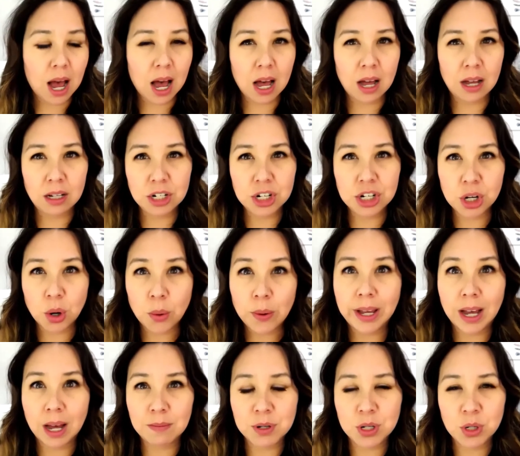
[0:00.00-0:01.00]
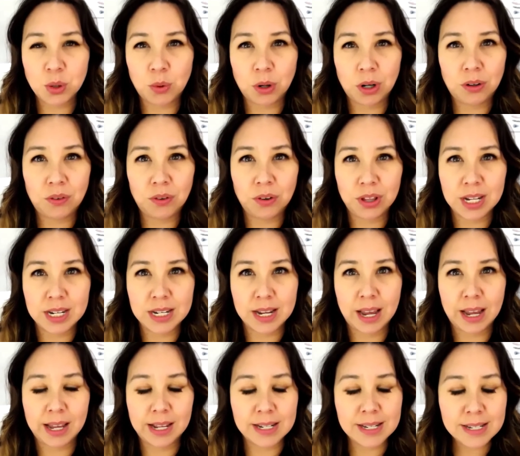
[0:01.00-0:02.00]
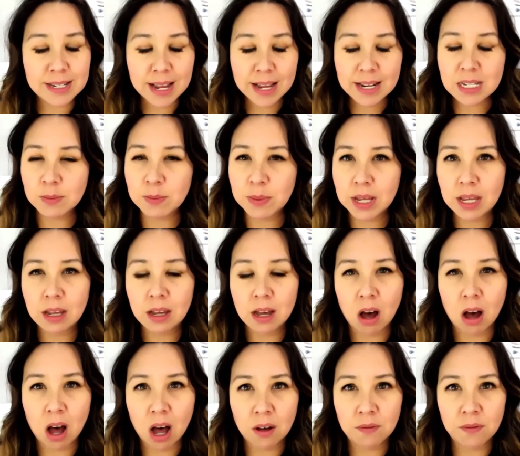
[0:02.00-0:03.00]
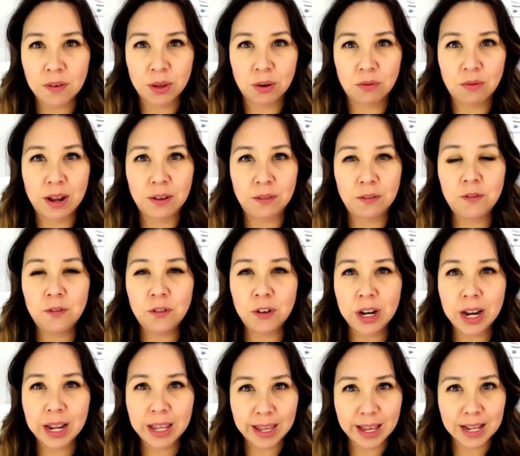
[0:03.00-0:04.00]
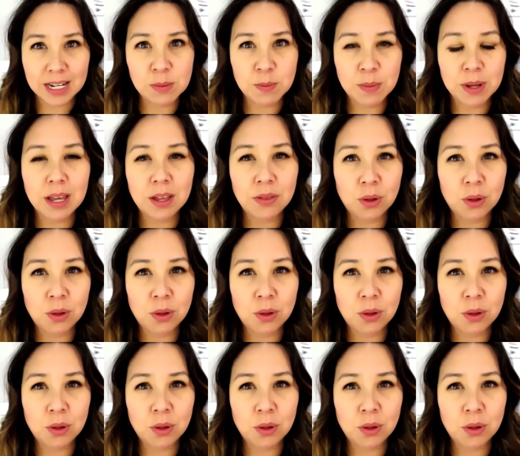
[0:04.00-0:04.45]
showing up to work for the day. It sets me off on the right foot and gets me in the